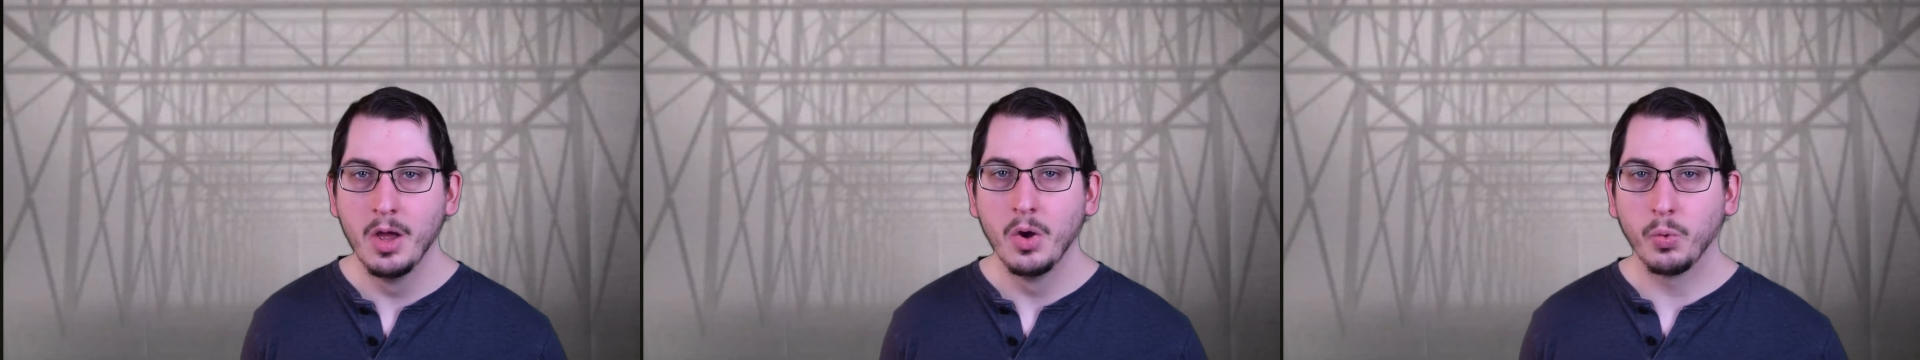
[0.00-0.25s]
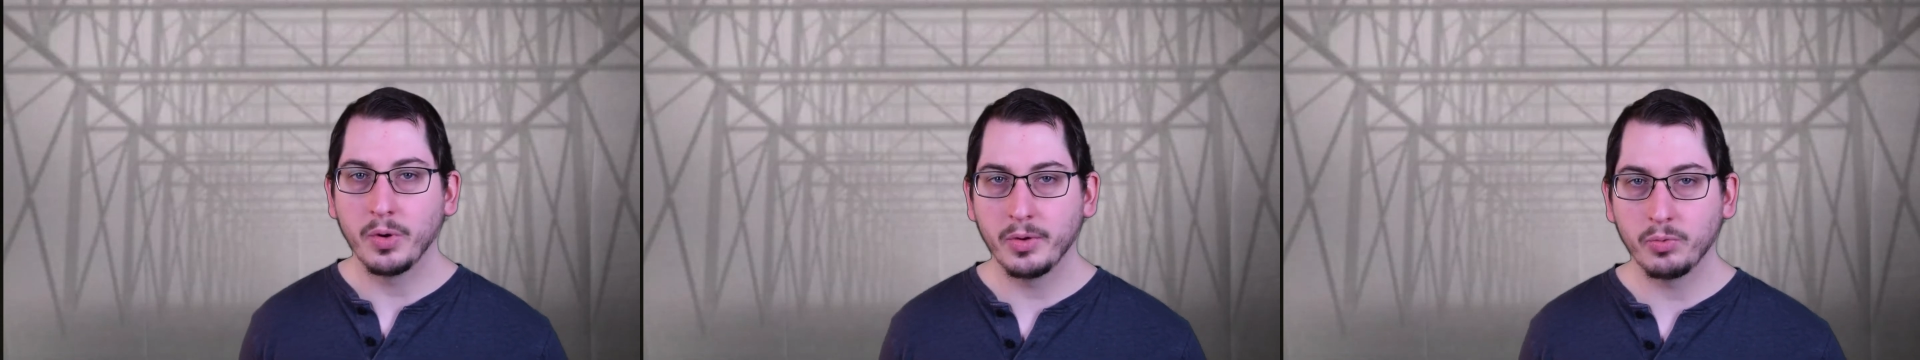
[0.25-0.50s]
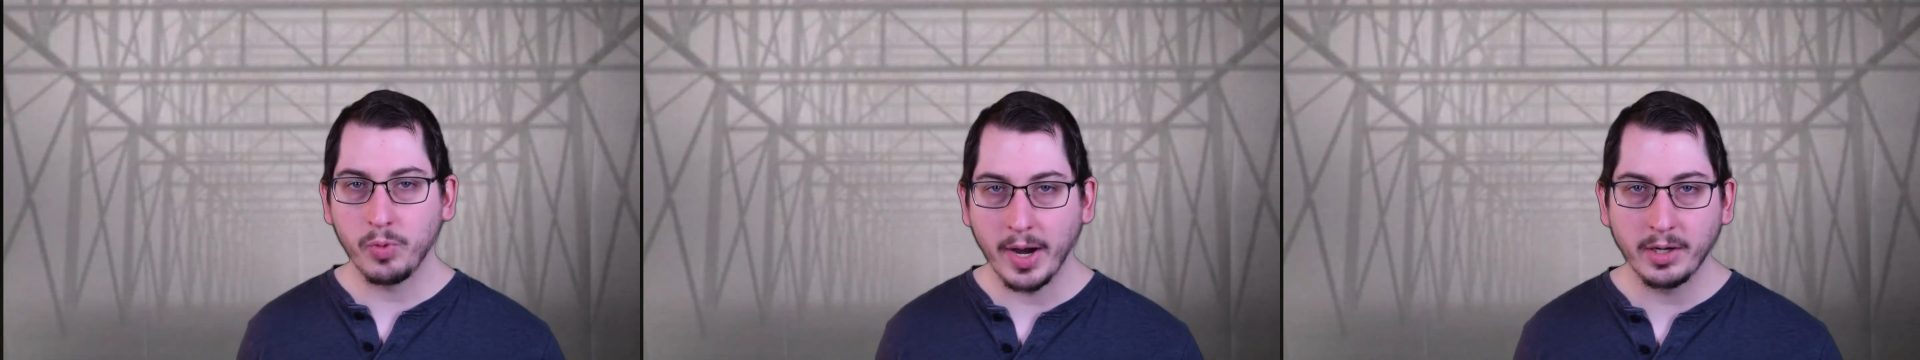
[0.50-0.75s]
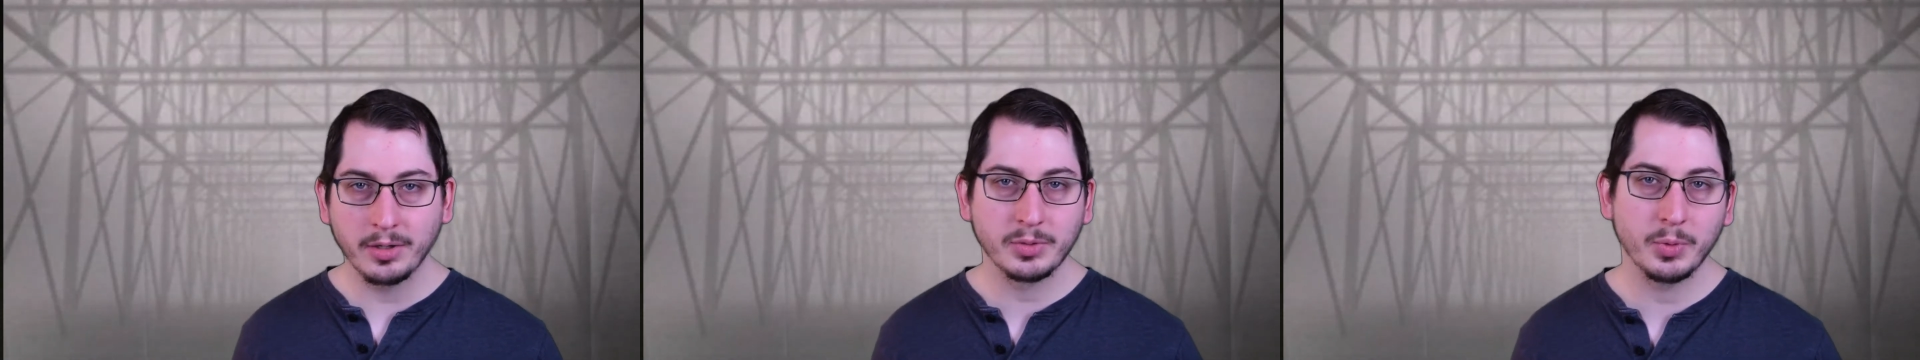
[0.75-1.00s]
where the
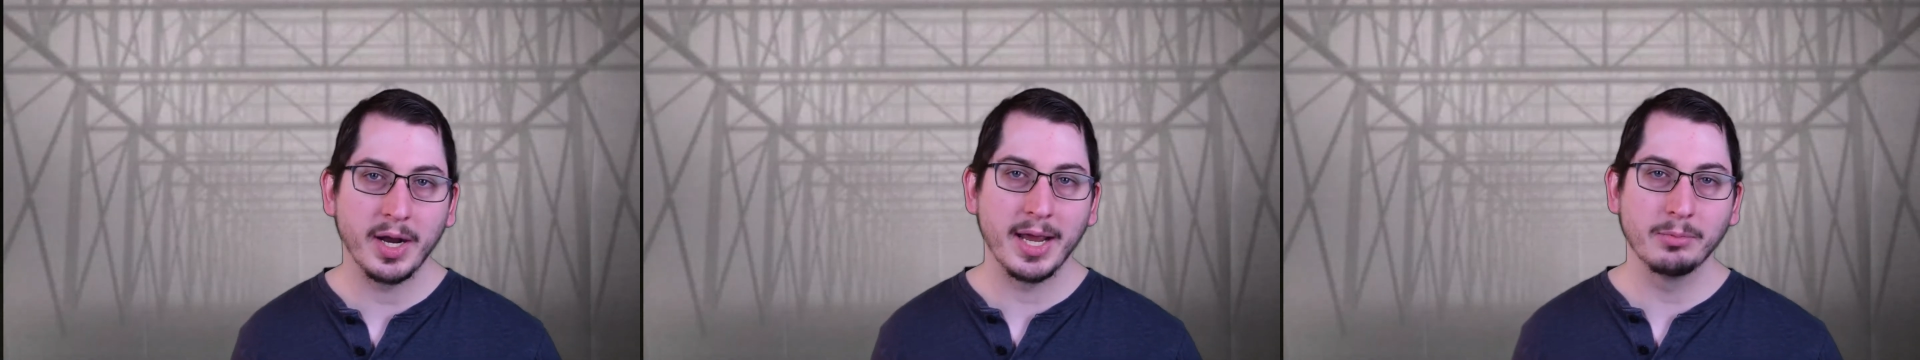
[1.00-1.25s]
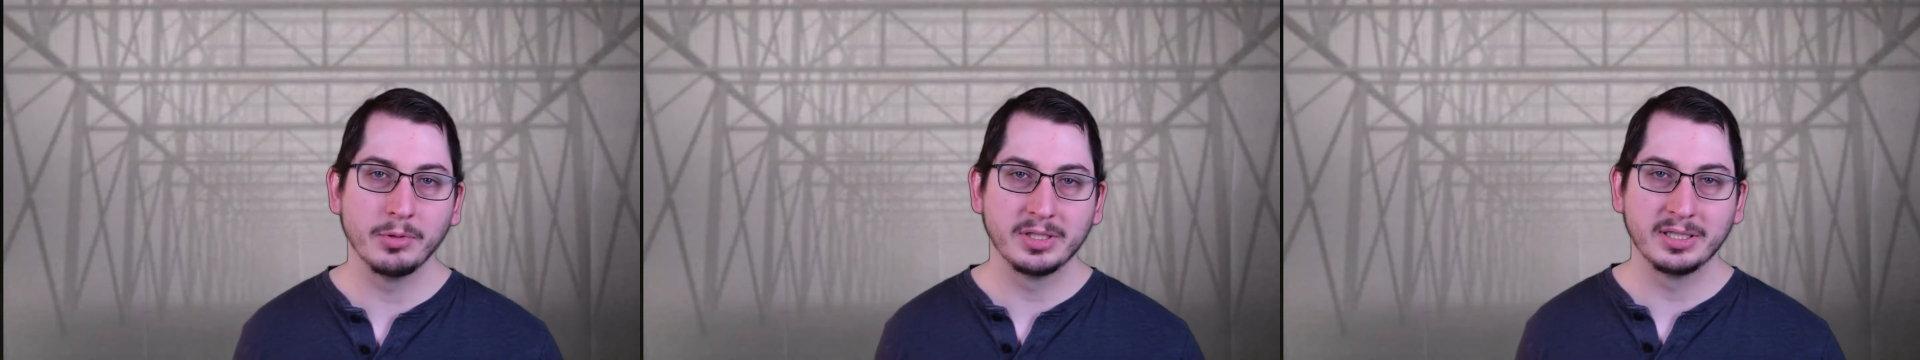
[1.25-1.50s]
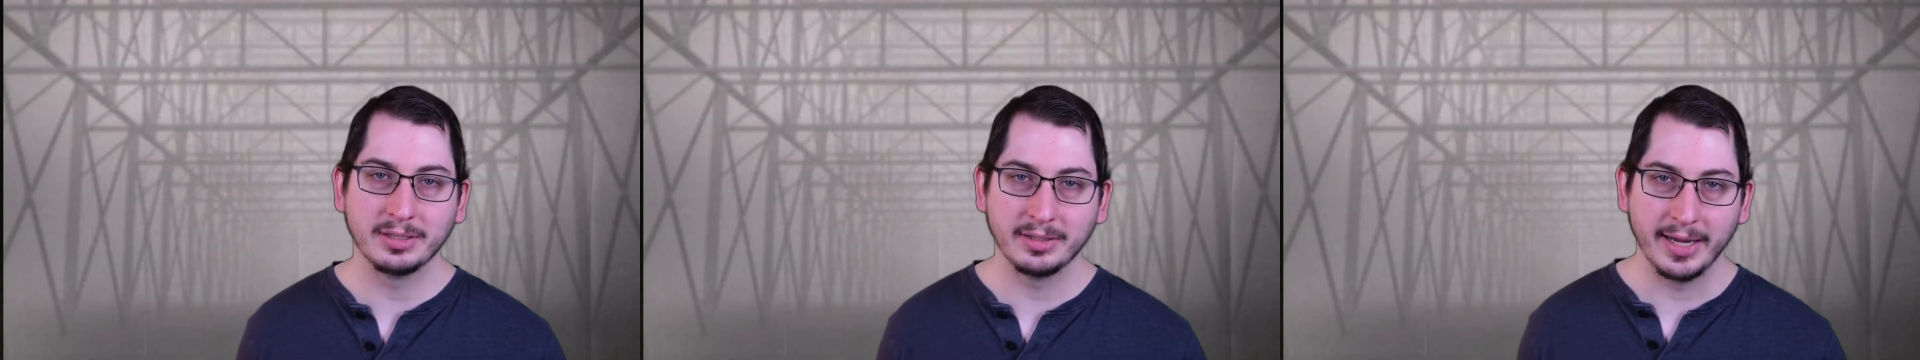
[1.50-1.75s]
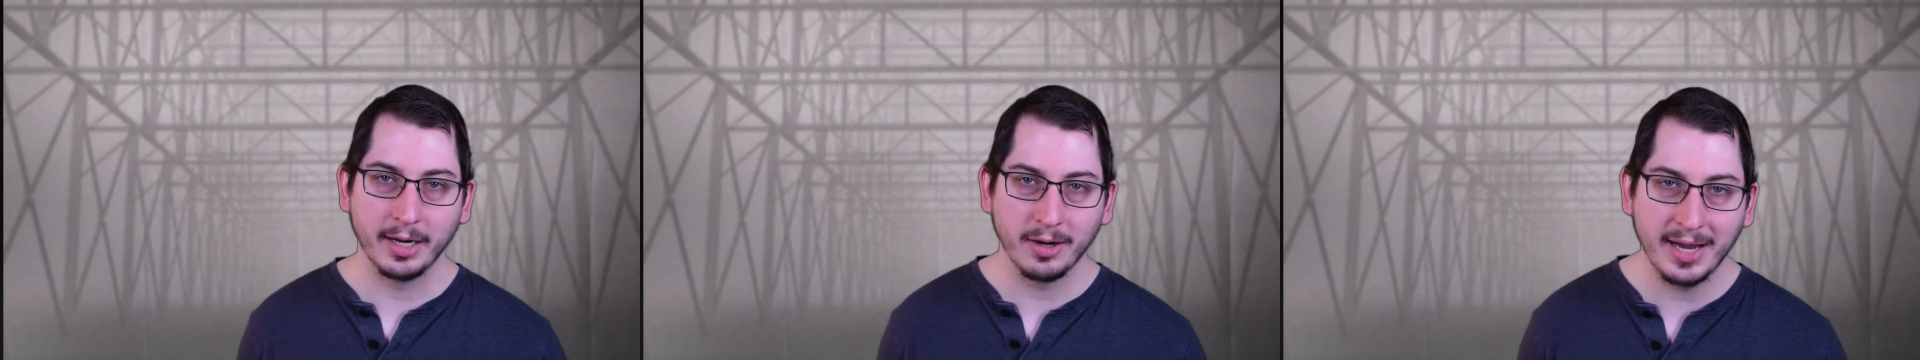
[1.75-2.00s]
writers were able to
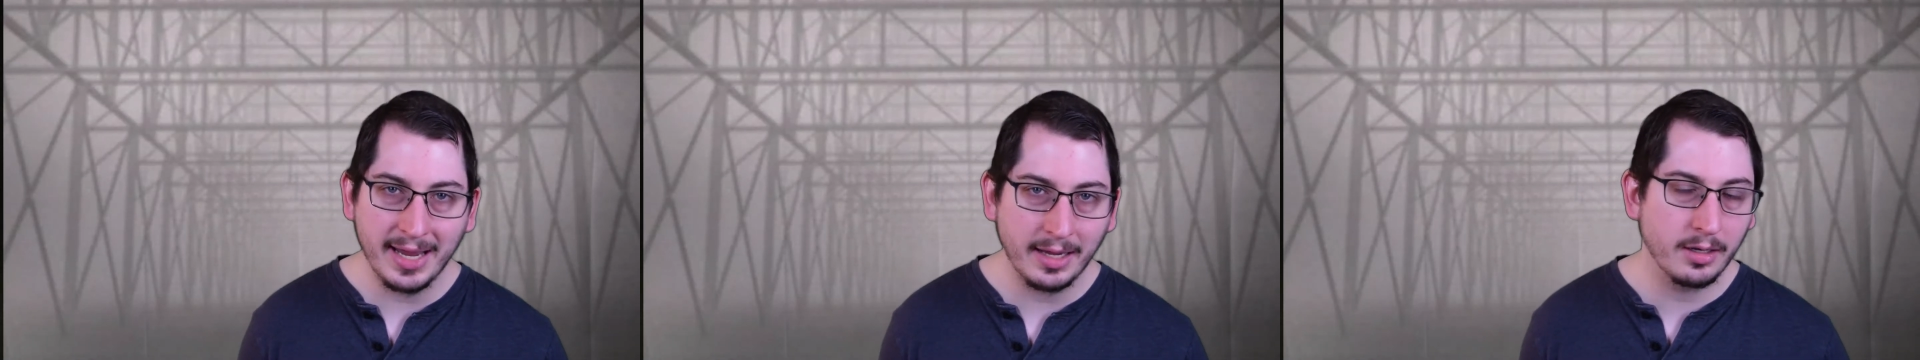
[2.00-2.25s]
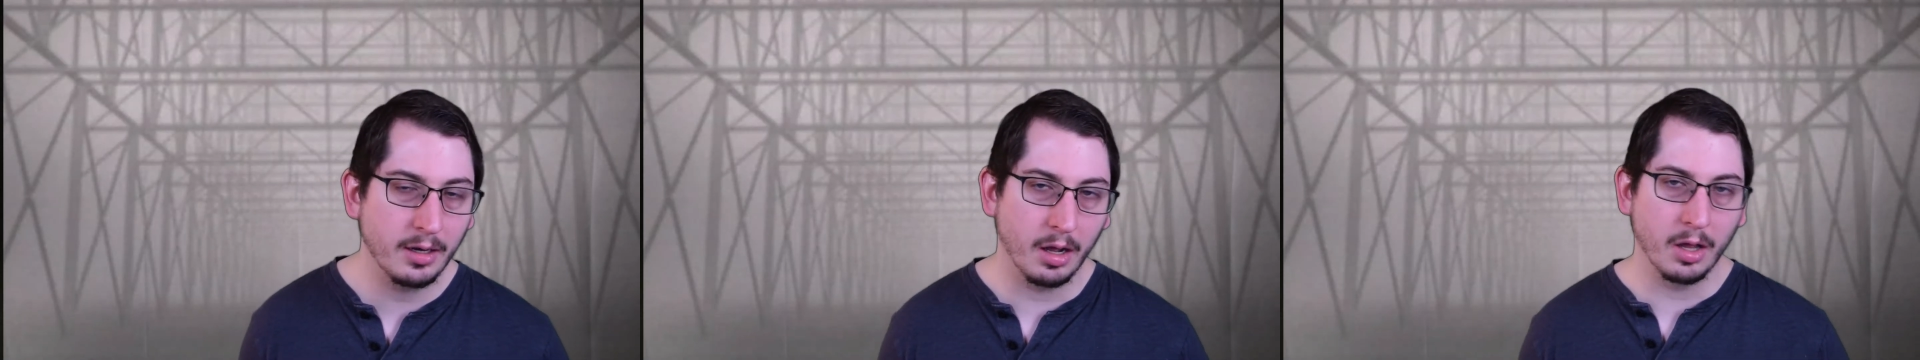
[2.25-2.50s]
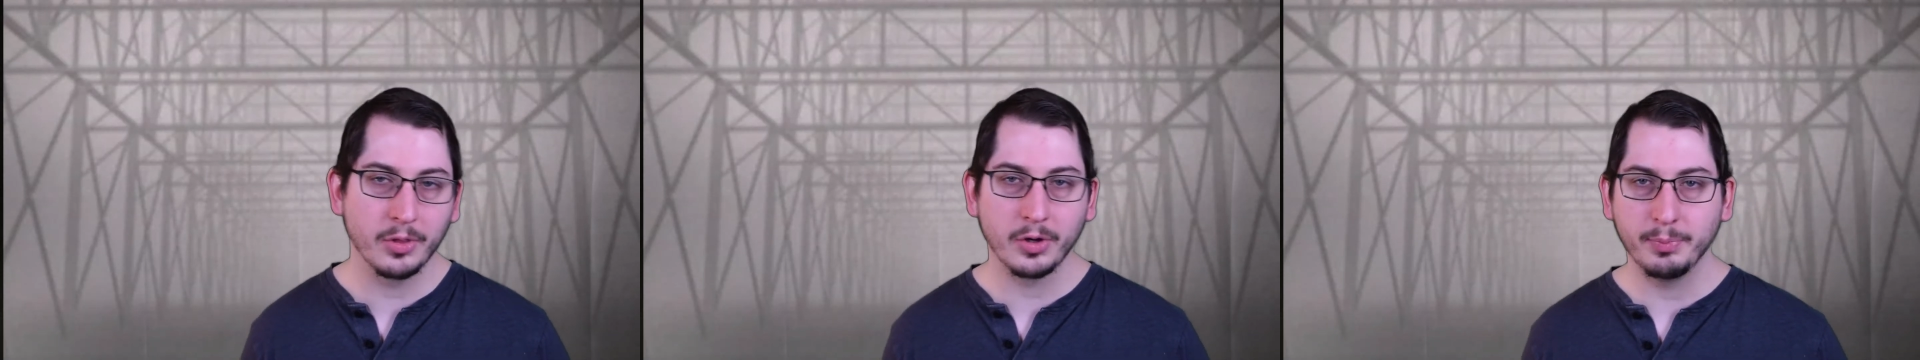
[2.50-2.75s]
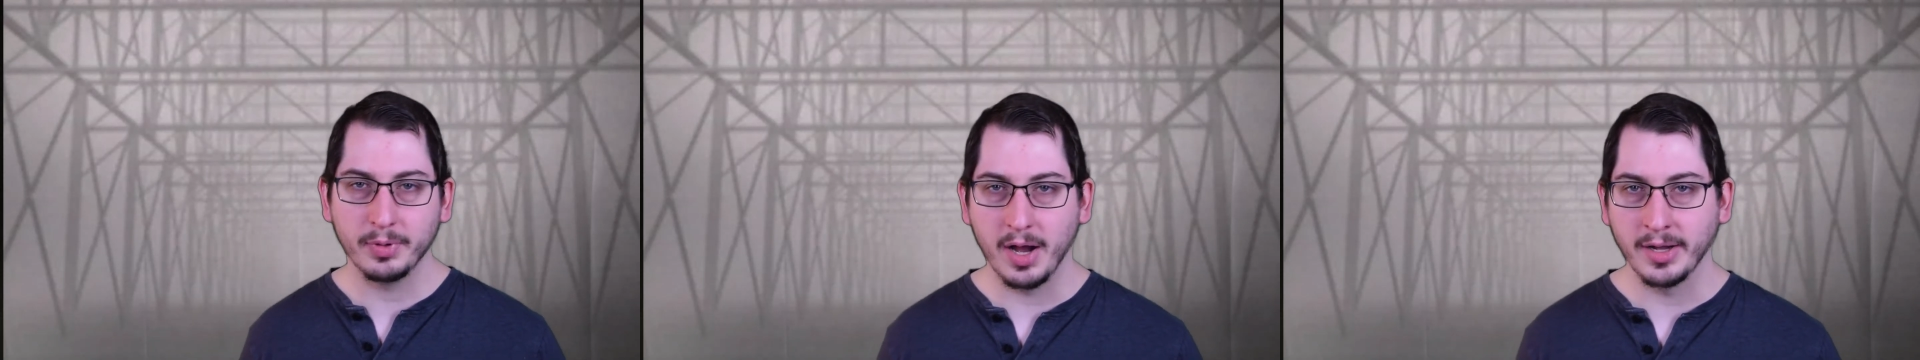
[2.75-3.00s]
layer in other
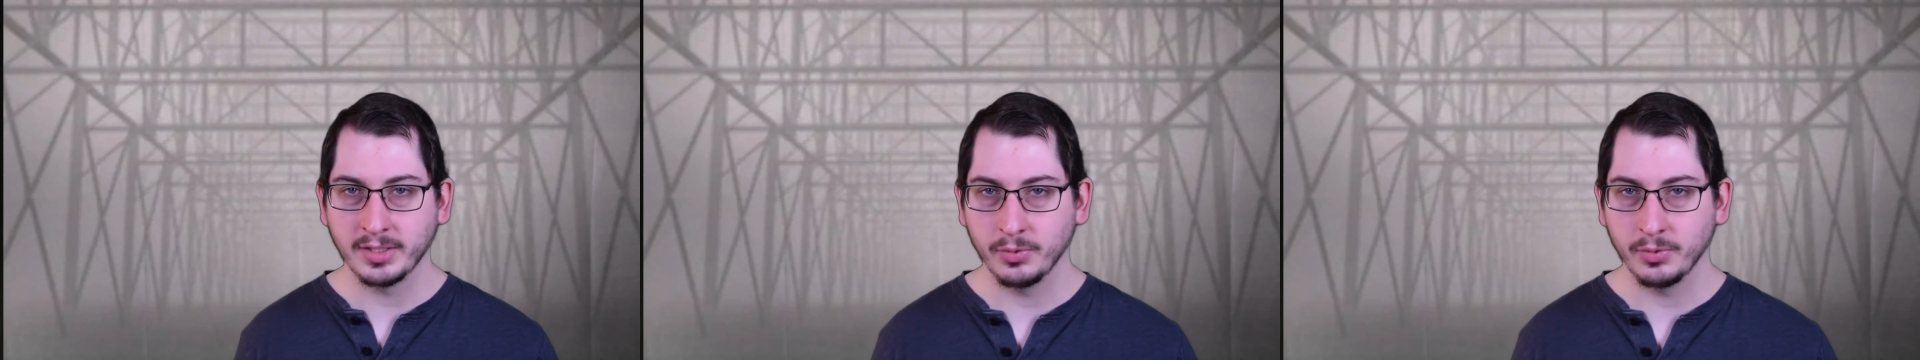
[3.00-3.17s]
plots